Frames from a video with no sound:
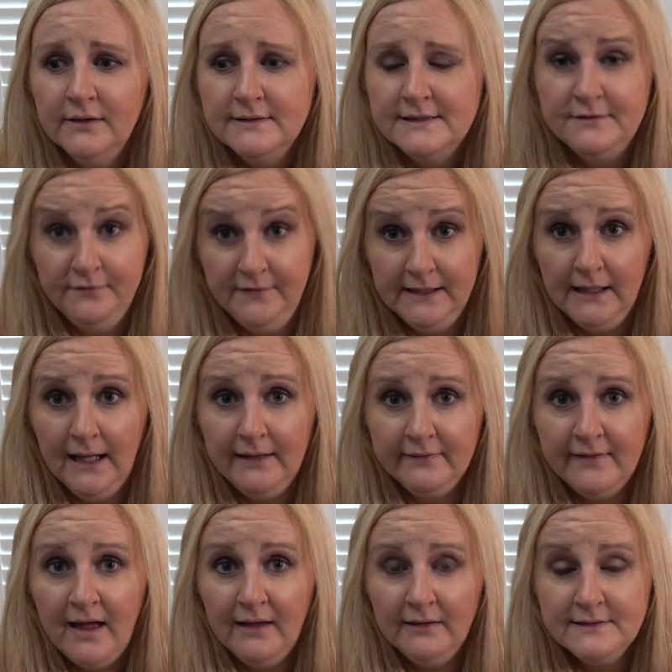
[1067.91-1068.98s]
to feel like
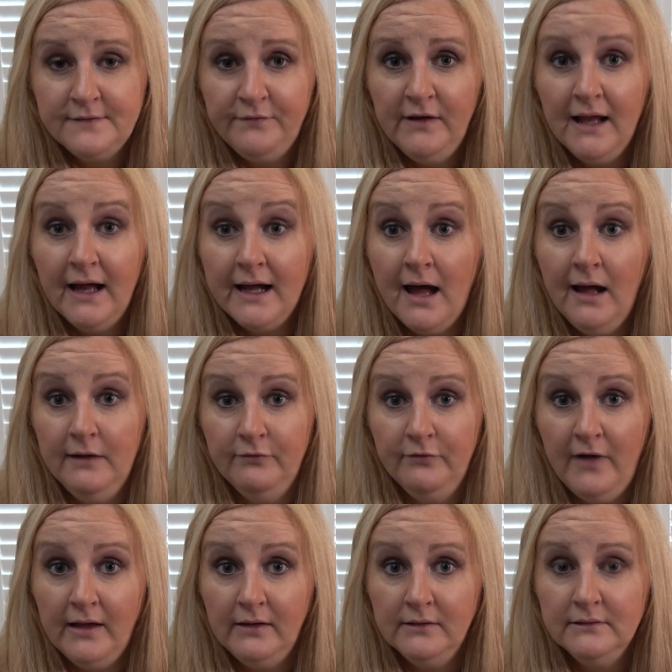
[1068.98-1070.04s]
that, to feel like I've
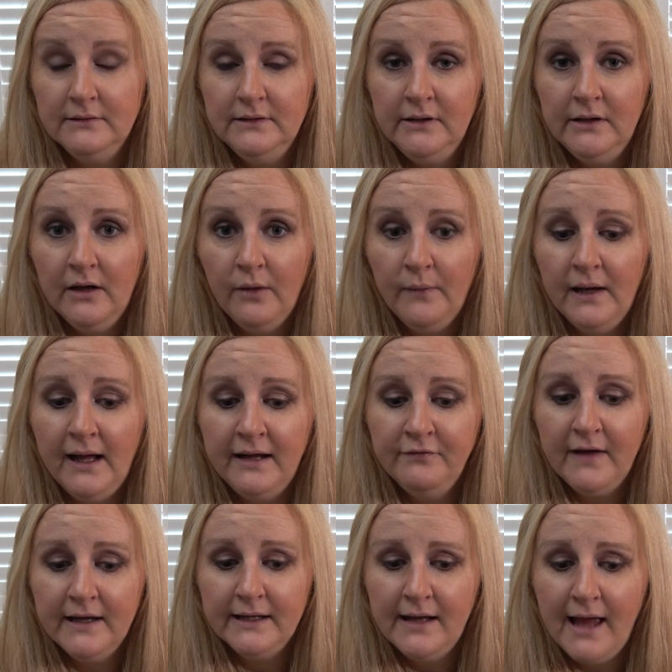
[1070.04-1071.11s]
felt, and
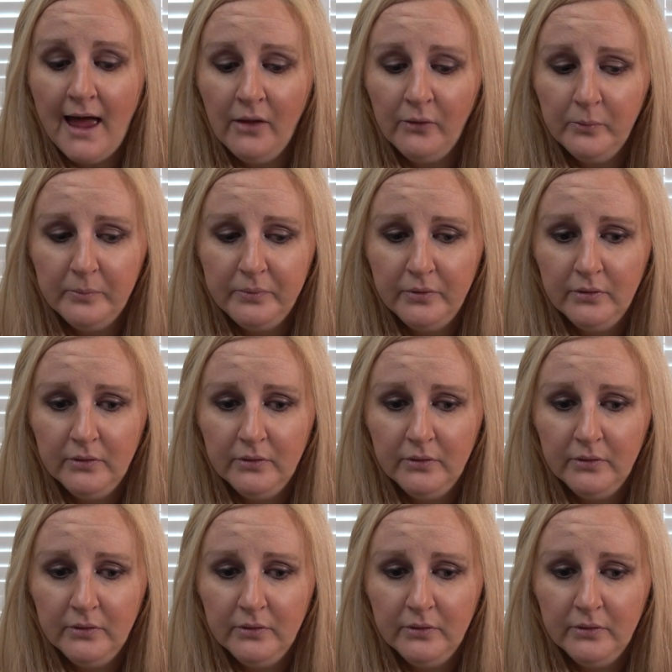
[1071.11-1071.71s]
if I can help